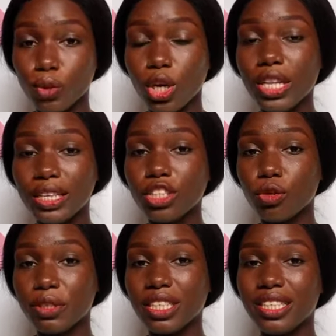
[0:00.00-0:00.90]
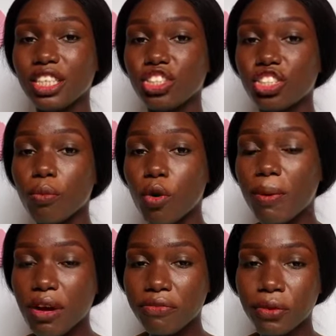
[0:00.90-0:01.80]
The only thing you've been needing is your
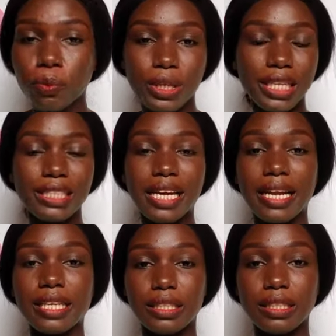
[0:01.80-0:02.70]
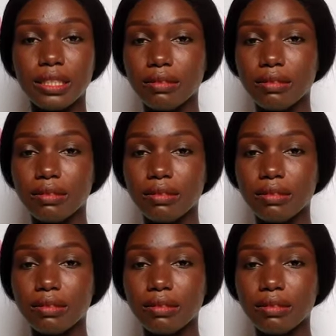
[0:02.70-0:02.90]
mobile phone with internet.